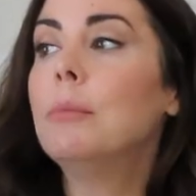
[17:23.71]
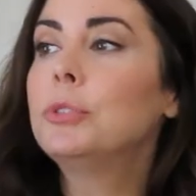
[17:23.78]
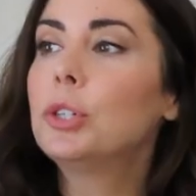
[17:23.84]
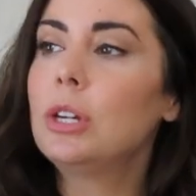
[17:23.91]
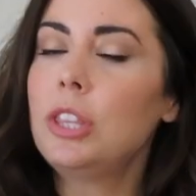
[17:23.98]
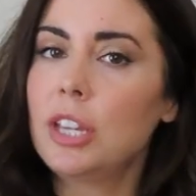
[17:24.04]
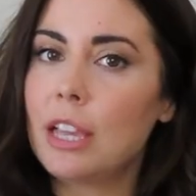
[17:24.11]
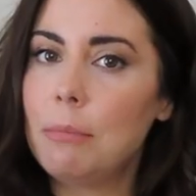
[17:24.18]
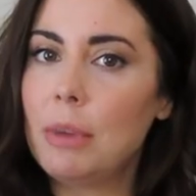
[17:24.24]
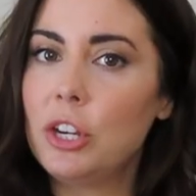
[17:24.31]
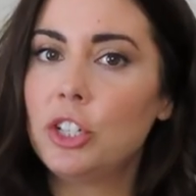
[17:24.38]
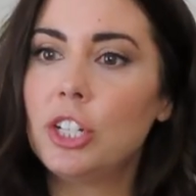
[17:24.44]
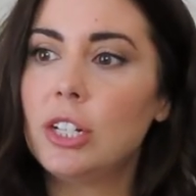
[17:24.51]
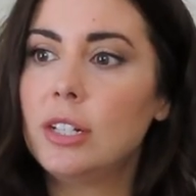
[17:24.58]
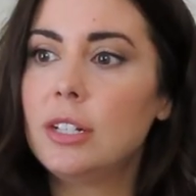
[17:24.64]
So I think I
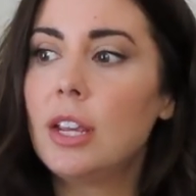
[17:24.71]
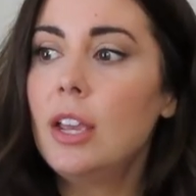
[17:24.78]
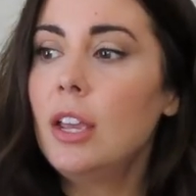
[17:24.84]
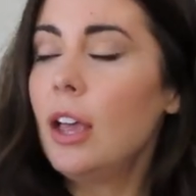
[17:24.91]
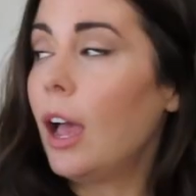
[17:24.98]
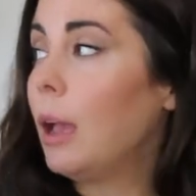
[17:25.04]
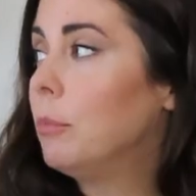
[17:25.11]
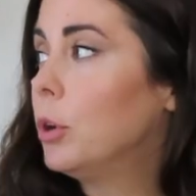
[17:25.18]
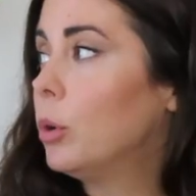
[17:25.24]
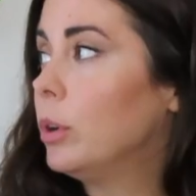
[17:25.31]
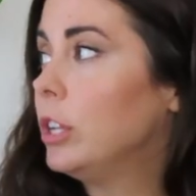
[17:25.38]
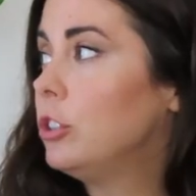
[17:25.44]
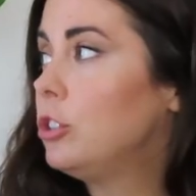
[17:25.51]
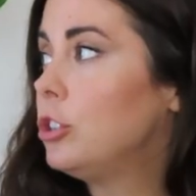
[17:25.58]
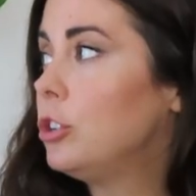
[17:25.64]
mentioned I'm
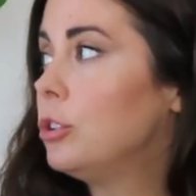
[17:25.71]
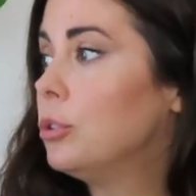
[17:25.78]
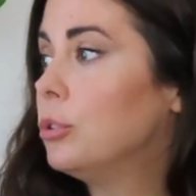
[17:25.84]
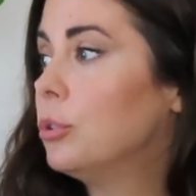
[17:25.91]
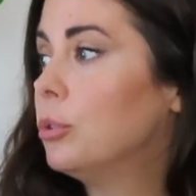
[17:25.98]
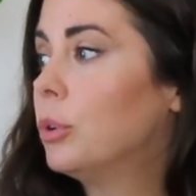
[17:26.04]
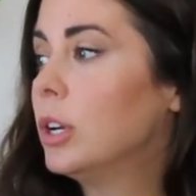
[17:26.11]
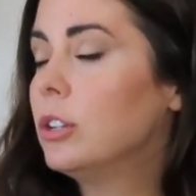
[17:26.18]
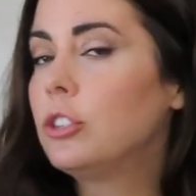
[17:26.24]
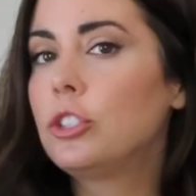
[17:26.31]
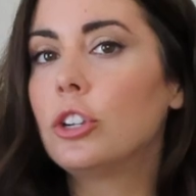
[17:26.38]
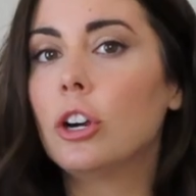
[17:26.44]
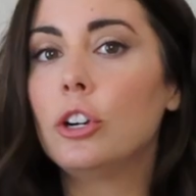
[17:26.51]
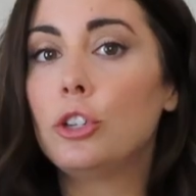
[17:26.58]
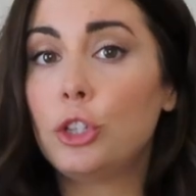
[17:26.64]
going to
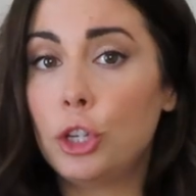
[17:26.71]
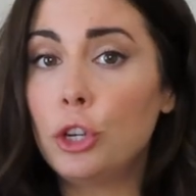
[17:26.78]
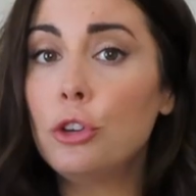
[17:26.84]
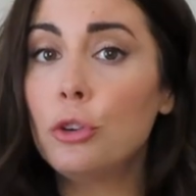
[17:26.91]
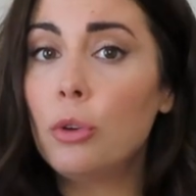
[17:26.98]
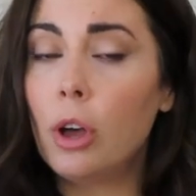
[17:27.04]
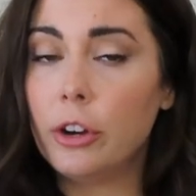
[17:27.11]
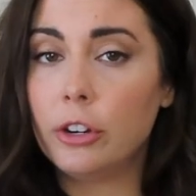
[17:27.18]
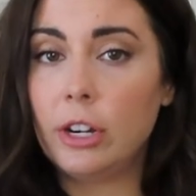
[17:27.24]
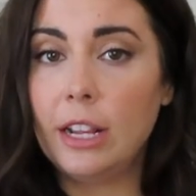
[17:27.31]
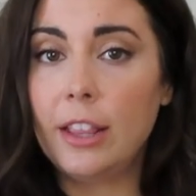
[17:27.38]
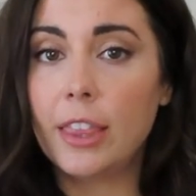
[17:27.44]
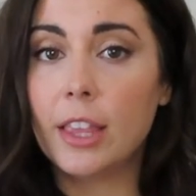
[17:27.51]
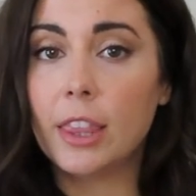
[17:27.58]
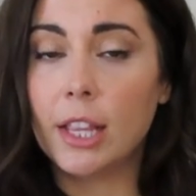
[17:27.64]
start 2
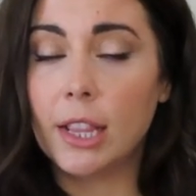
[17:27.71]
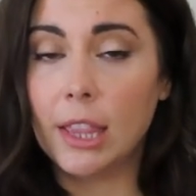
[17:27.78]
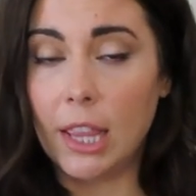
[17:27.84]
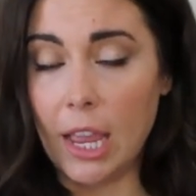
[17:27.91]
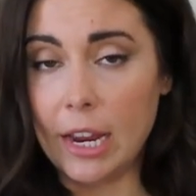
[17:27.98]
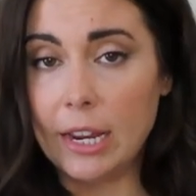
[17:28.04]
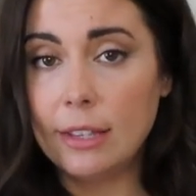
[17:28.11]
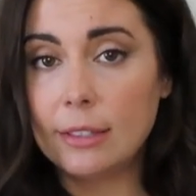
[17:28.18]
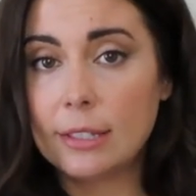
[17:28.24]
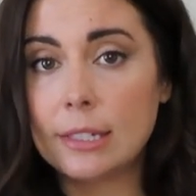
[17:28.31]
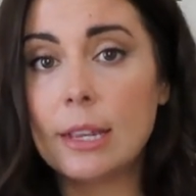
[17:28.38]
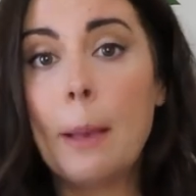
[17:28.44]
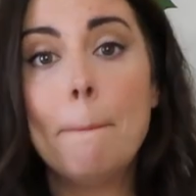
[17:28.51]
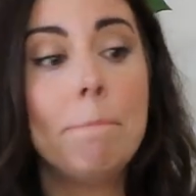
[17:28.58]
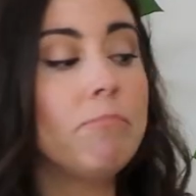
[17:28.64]
underneath the
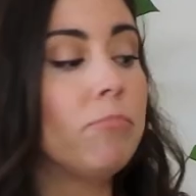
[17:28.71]
lights,